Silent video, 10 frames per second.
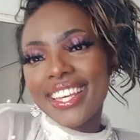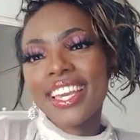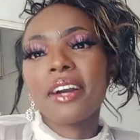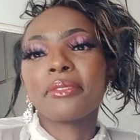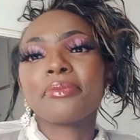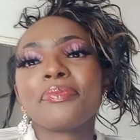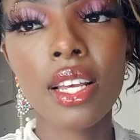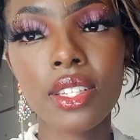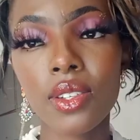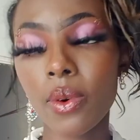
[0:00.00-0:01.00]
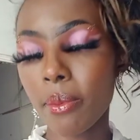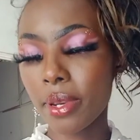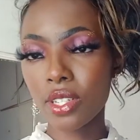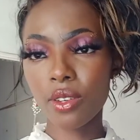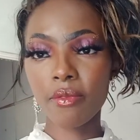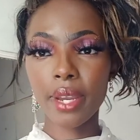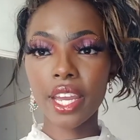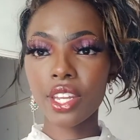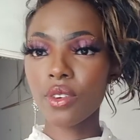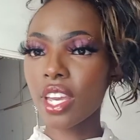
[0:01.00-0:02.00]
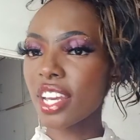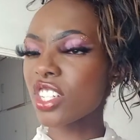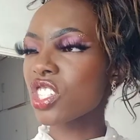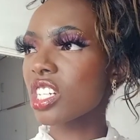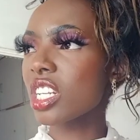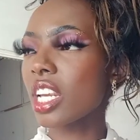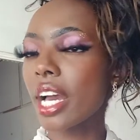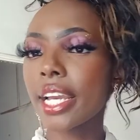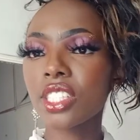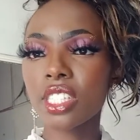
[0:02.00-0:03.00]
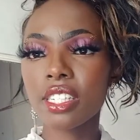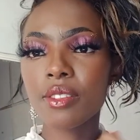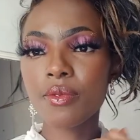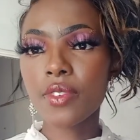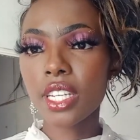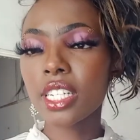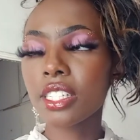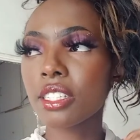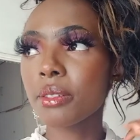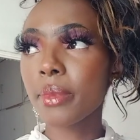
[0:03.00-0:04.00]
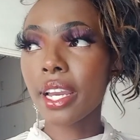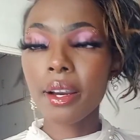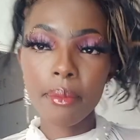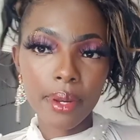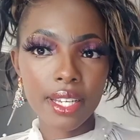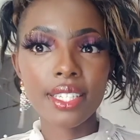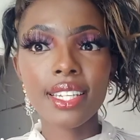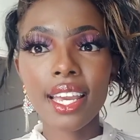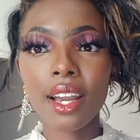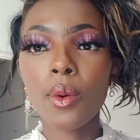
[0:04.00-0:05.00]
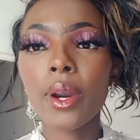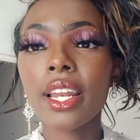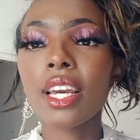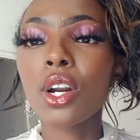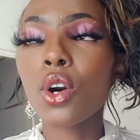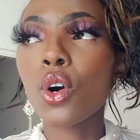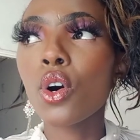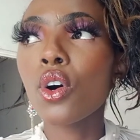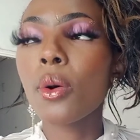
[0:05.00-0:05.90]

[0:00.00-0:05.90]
Yeah, so a bit of my education. I just finished my campus like a while ago,